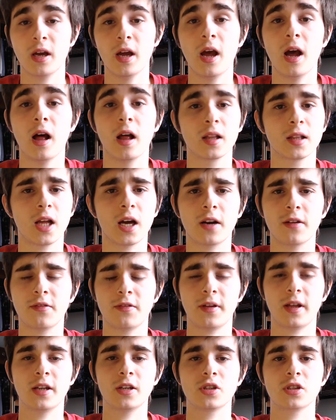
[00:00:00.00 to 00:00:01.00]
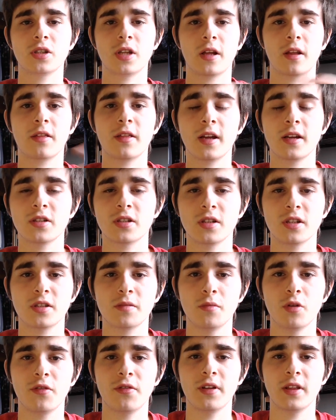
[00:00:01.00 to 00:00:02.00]
A lot of interesting things in this
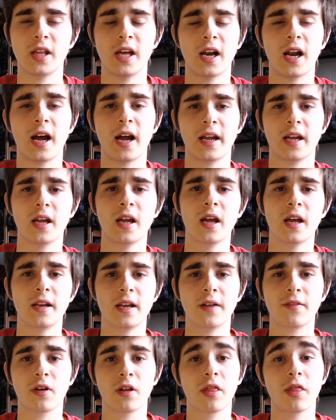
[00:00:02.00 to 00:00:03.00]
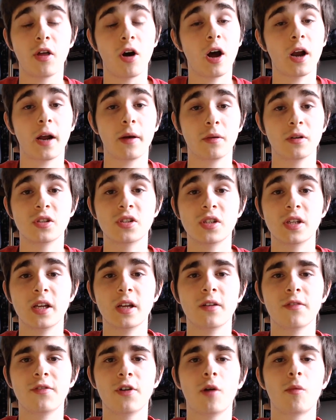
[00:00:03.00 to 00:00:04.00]
movie that I never thought I would see in
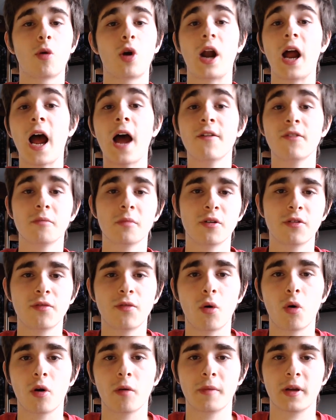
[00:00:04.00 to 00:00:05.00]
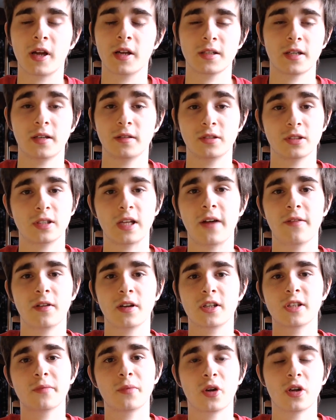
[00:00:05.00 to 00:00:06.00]
film or haven't before because I just haven't
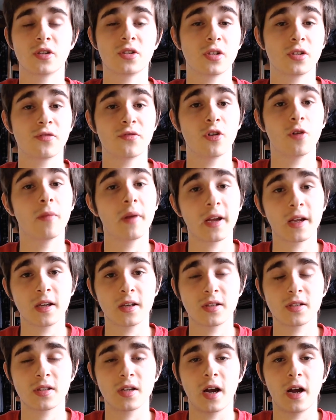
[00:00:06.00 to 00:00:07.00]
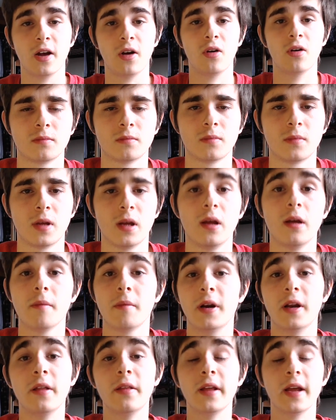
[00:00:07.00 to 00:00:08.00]
experienced this filmmaking style. But in
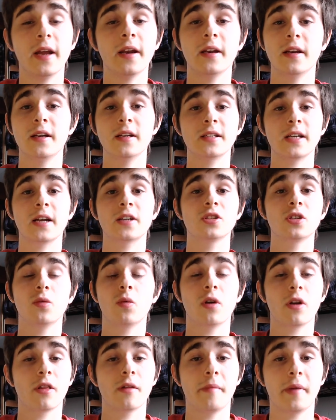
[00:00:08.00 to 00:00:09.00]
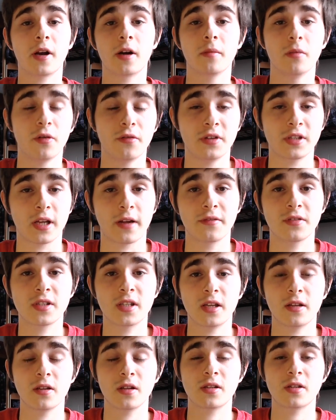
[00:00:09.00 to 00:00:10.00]
the end, it is actually one of the better movies I've seen
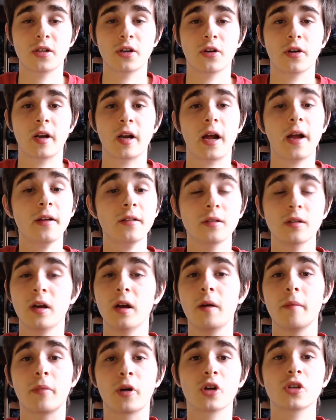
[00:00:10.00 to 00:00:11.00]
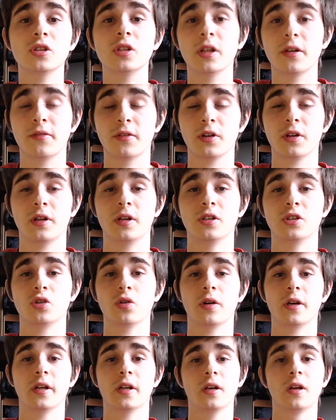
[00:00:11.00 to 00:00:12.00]
this year, and I personally really enjoyed
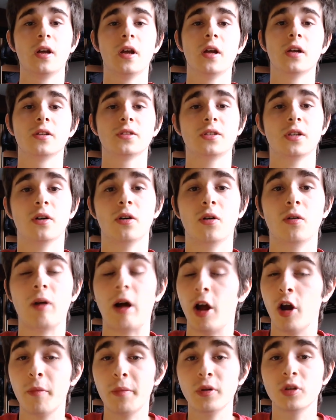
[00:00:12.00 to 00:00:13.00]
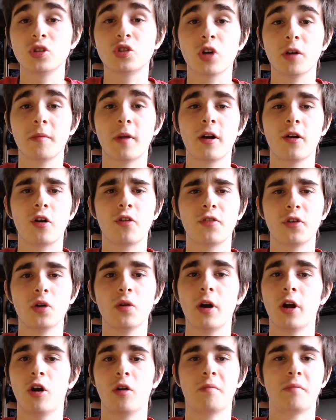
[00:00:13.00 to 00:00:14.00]
it. So I hope you enjoyed my review. I
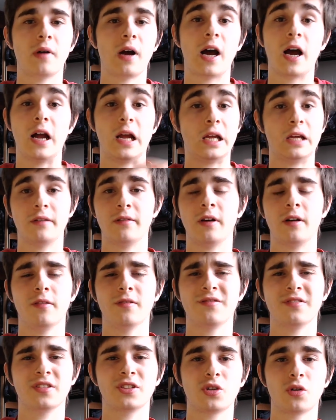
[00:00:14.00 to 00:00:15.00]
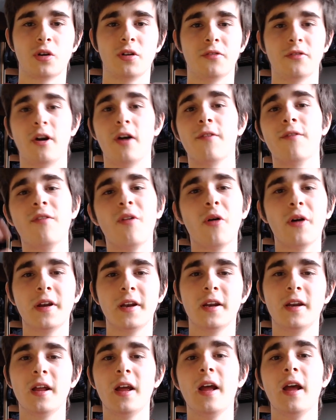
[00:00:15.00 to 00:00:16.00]
hope I have sort of avoided
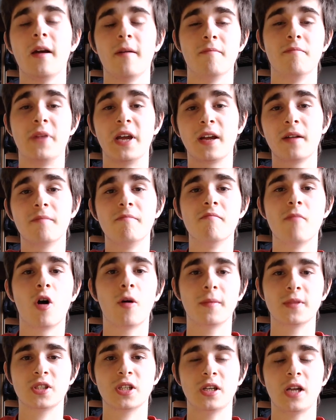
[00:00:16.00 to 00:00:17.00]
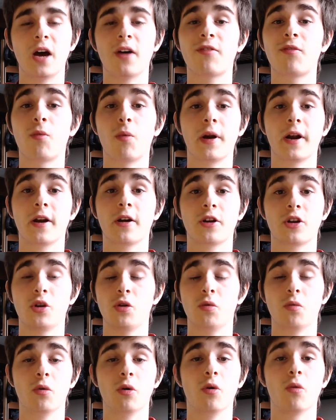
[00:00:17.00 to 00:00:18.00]
big moments enough where you
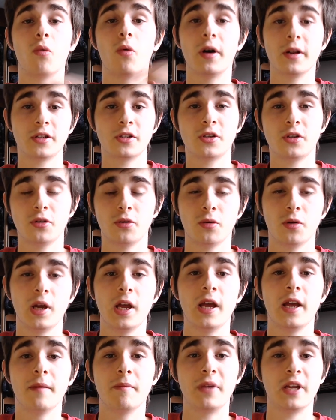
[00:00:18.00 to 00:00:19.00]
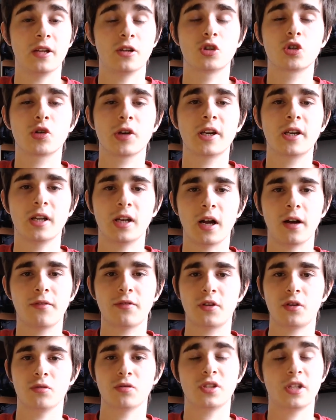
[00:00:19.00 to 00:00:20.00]
will want to be intrigued enough to
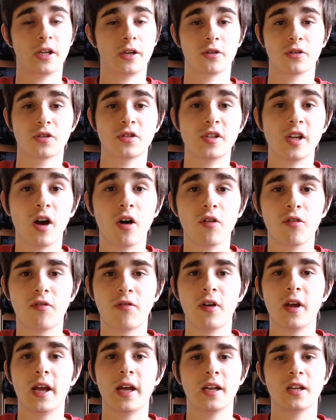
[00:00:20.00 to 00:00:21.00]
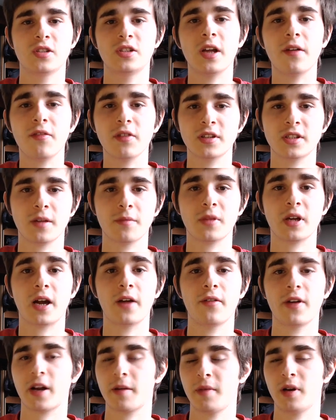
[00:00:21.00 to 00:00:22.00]
see it yourself. It is definitely something I
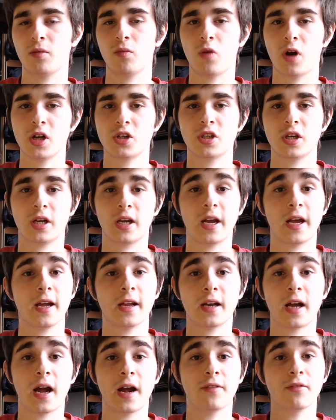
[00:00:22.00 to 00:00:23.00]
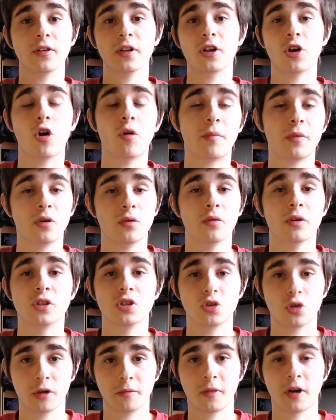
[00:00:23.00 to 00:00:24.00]
recommend watching, and I really hope you enjoyed
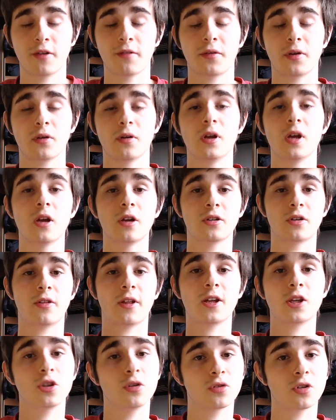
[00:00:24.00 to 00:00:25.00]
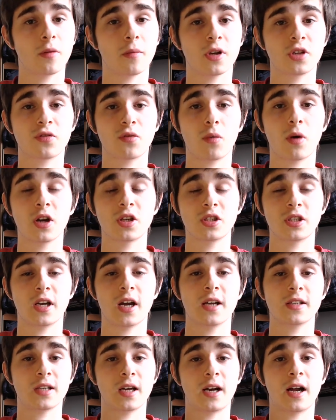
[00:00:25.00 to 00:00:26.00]
my review. So thank you so much for watching, guys,
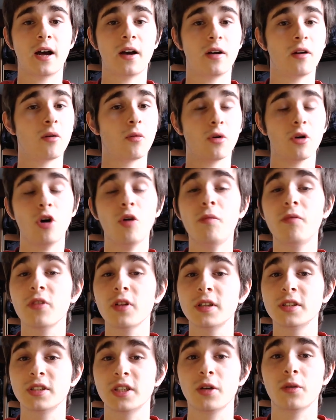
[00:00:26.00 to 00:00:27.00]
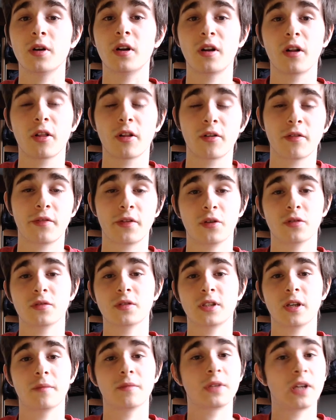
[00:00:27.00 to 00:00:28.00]
and I will hopefully see you in another review
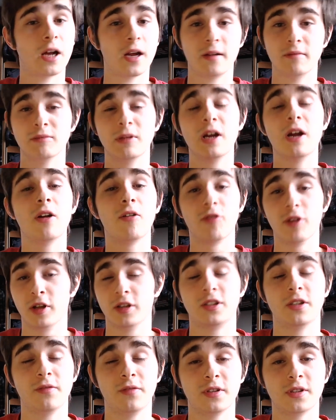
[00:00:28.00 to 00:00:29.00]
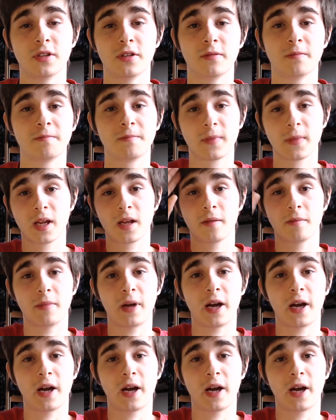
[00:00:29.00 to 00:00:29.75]
sometime relatively soon. Bye.